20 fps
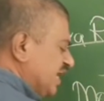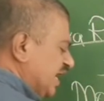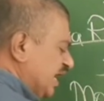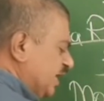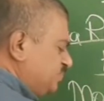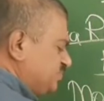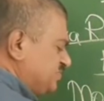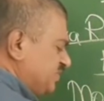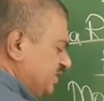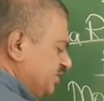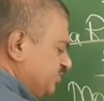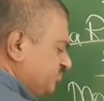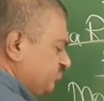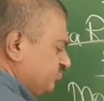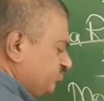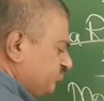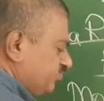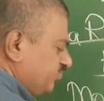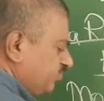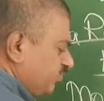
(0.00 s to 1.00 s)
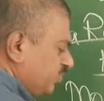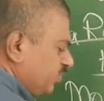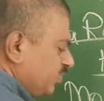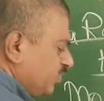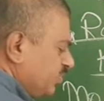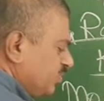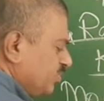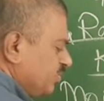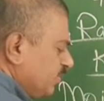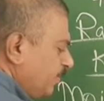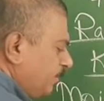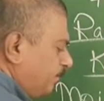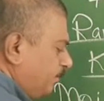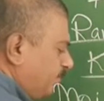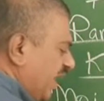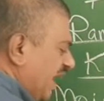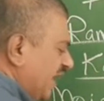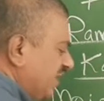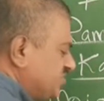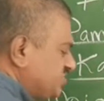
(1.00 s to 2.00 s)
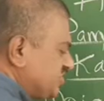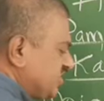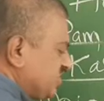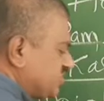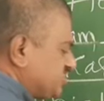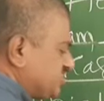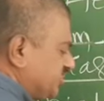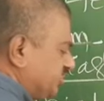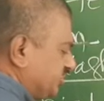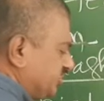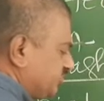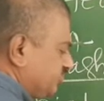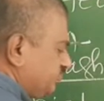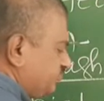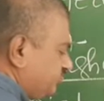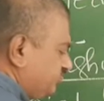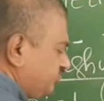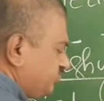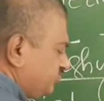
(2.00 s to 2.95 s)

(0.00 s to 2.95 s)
helps in plant succession.